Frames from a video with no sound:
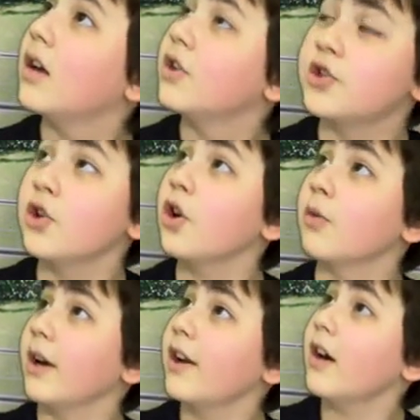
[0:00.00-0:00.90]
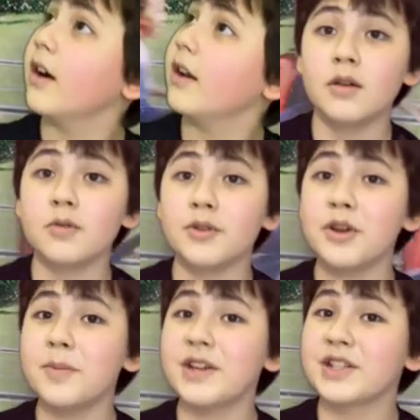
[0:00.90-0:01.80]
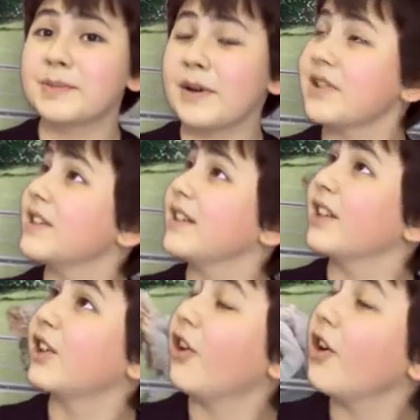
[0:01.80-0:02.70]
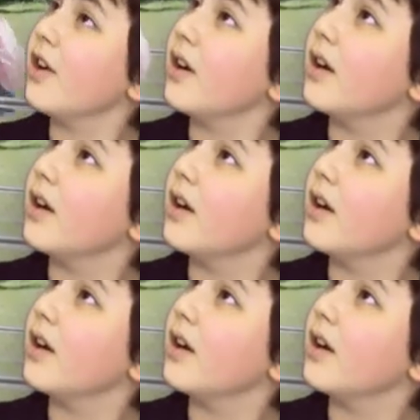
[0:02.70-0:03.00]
Sure, why not? Will there be a spare seat in the car?